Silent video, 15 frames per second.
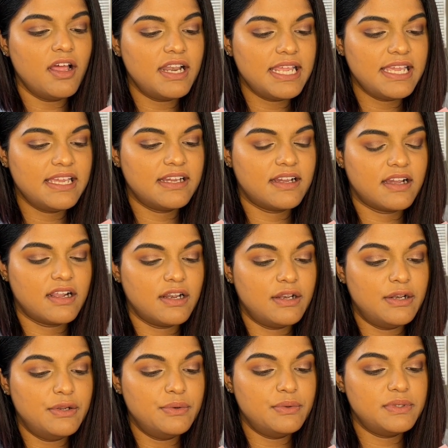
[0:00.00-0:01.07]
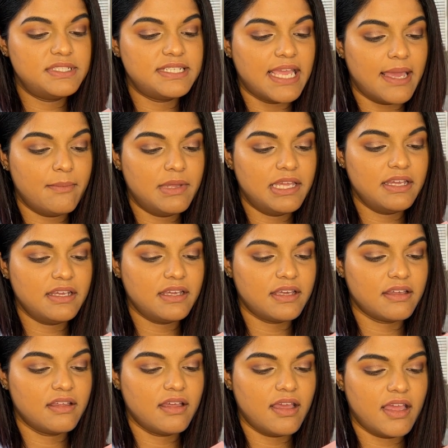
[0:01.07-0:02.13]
polyglutamic,